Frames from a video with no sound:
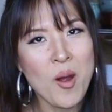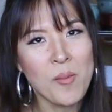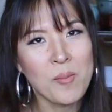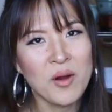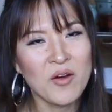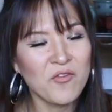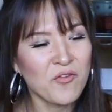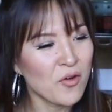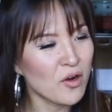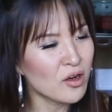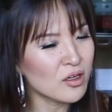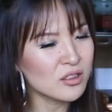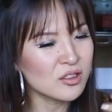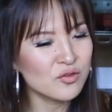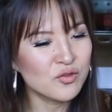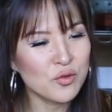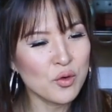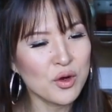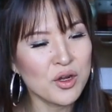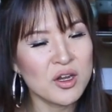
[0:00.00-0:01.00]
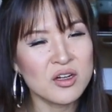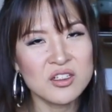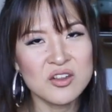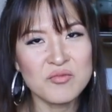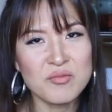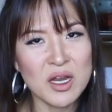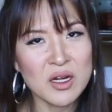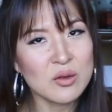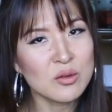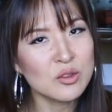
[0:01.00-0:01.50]
But first 4 years of
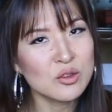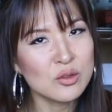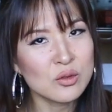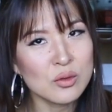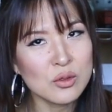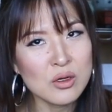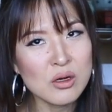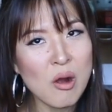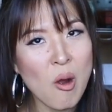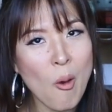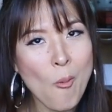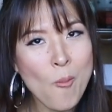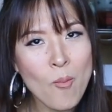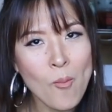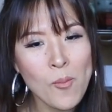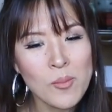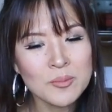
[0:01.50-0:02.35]
medical school,